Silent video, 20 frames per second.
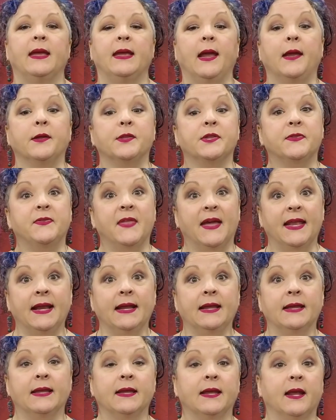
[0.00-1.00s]

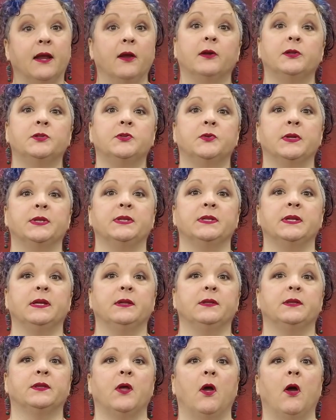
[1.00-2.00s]
Aesthetic
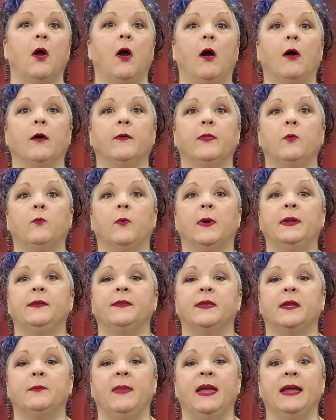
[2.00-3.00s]
characteristics are the
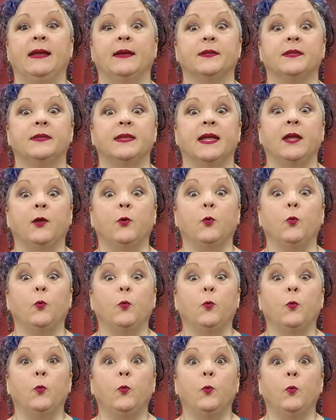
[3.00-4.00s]
ones that make us say,
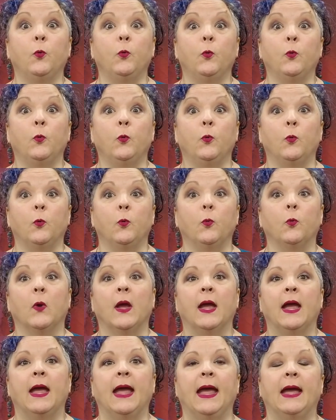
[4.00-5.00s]
ooh,
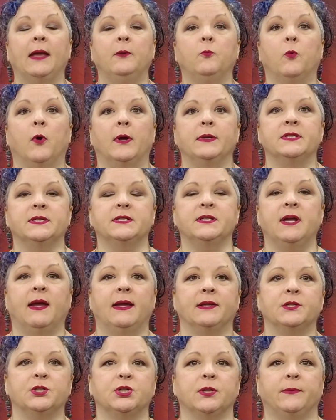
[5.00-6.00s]
and want to
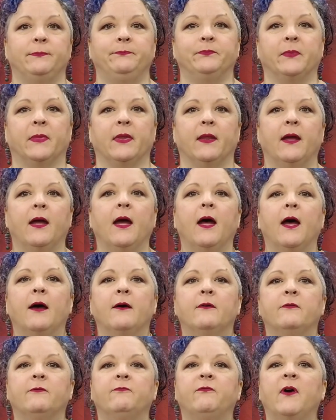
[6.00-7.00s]
touch.
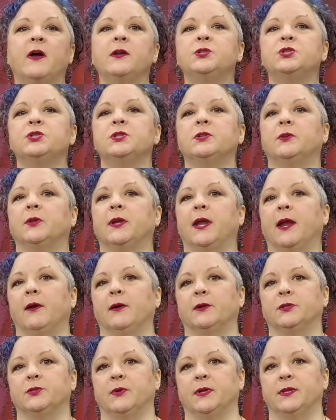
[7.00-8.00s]
Functional
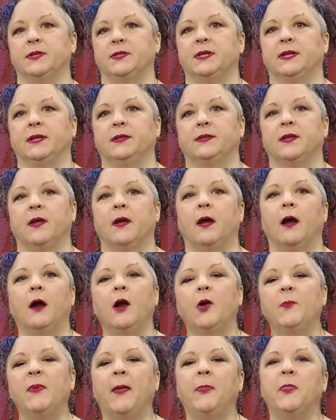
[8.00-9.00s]
characteristics
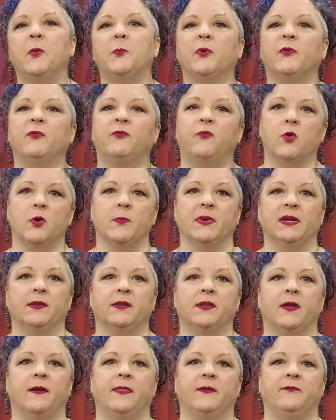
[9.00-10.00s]
are about the
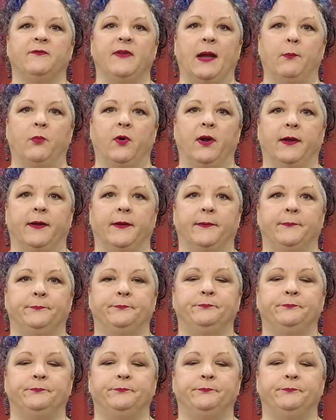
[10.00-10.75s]
performance of the fabric.